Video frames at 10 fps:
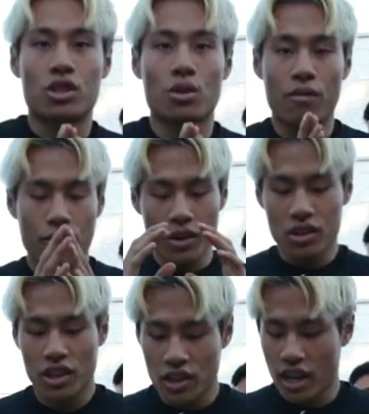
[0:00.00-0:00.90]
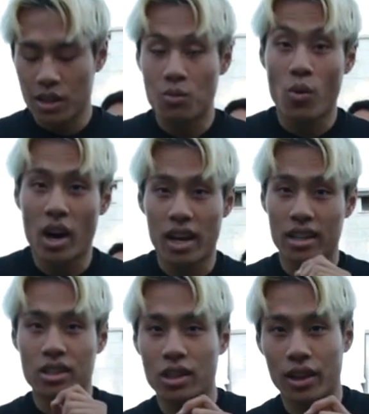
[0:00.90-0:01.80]
So the first thing you guys
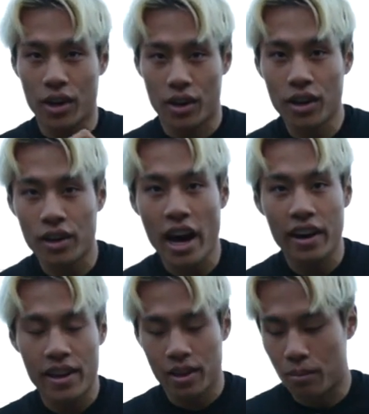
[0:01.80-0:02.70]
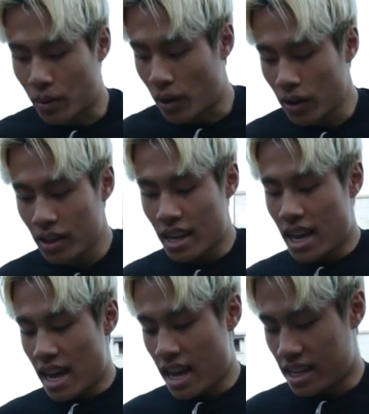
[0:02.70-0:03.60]
want to learn on how to hit the ball
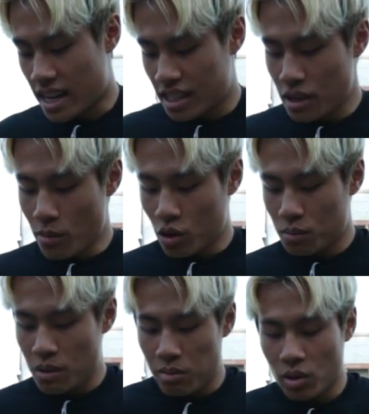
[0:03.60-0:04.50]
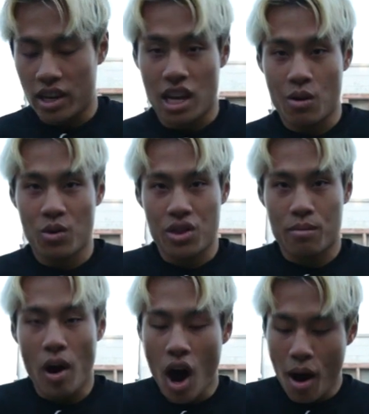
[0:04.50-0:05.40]
is, I see most people, they hit it with
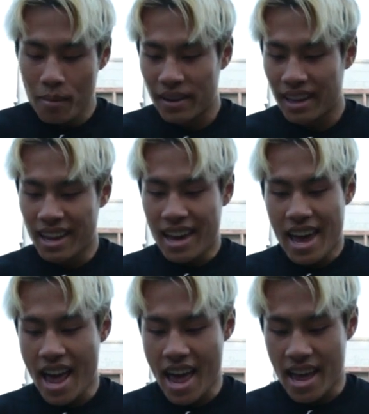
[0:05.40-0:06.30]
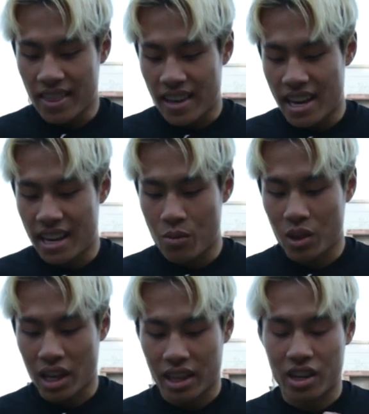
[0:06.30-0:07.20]
their palm and they hit it
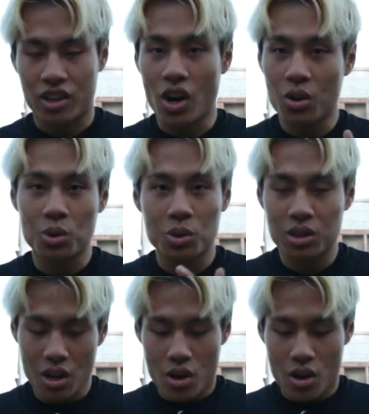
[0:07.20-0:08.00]
with like their knuckles.